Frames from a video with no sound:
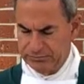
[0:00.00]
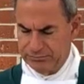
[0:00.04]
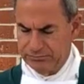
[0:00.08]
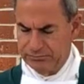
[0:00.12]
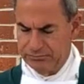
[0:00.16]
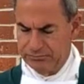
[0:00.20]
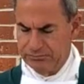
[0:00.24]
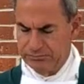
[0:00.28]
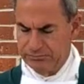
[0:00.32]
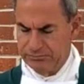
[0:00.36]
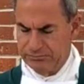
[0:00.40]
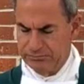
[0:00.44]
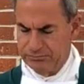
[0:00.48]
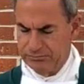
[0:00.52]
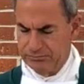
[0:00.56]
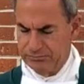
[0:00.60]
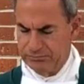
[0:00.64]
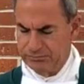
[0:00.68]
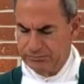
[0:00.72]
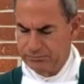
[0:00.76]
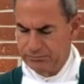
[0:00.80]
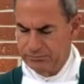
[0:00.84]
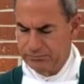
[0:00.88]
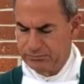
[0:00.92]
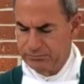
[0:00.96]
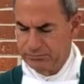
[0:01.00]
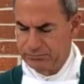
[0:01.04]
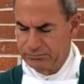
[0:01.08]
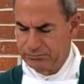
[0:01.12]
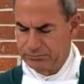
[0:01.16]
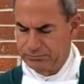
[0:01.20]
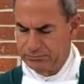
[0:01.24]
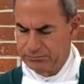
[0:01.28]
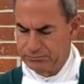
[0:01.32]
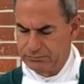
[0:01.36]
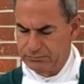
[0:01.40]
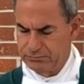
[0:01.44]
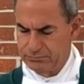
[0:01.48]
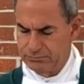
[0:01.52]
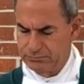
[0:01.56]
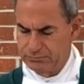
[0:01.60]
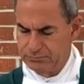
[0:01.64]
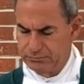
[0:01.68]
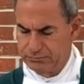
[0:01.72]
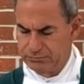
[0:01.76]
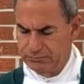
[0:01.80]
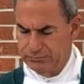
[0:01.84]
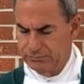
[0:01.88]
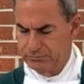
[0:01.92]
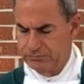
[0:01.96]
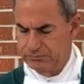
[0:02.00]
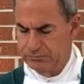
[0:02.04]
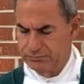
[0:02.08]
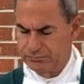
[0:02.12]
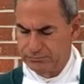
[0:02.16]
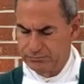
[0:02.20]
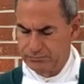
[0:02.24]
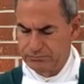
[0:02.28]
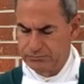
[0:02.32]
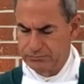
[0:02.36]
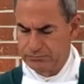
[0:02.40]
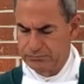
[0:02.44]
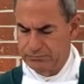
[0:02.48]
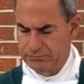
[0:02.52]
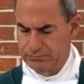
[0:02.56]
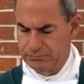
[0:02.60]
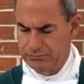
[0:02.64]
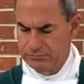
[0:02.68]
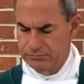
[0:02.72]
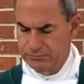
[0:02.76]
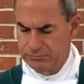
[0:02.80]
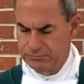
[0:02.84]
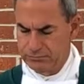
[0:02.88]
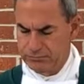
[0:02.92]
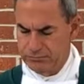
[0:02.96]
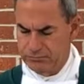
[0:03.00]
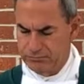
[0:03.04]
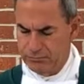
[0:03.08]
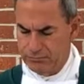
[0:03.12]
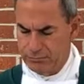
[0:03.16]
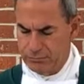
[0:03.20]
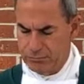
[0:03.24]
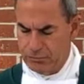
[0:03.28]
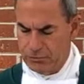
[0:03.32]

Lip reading: Nothing is said.